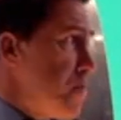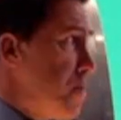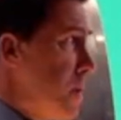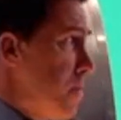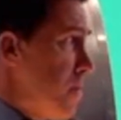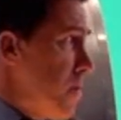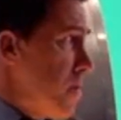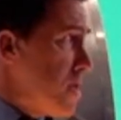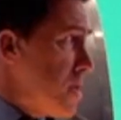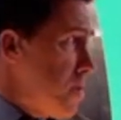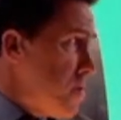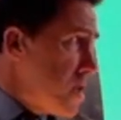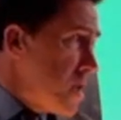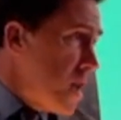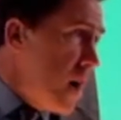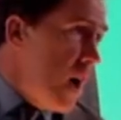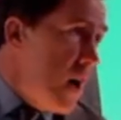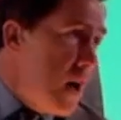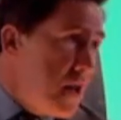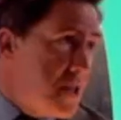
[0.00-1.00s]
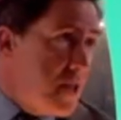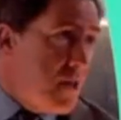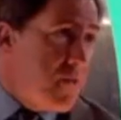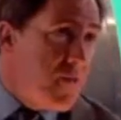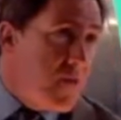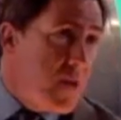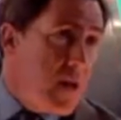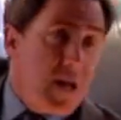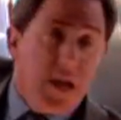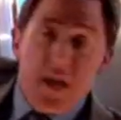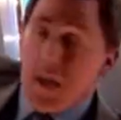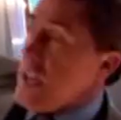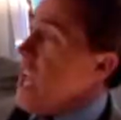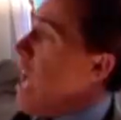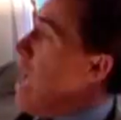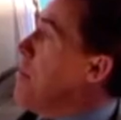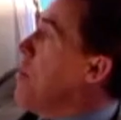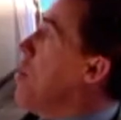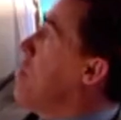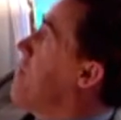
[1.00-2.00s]
people, because it was Cardiff,
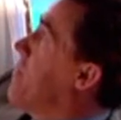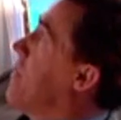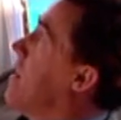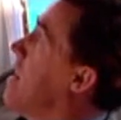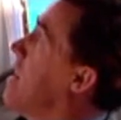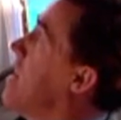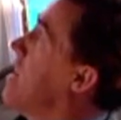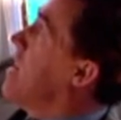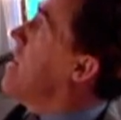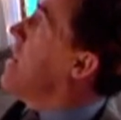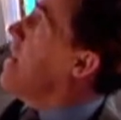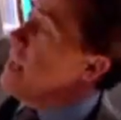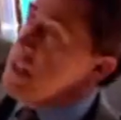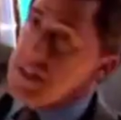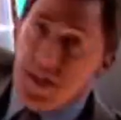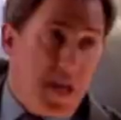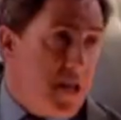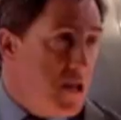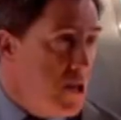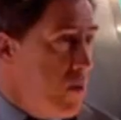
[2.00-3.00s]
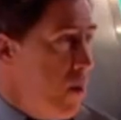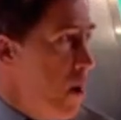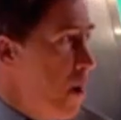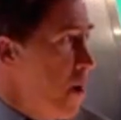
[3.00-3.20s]
came over and said, Are you all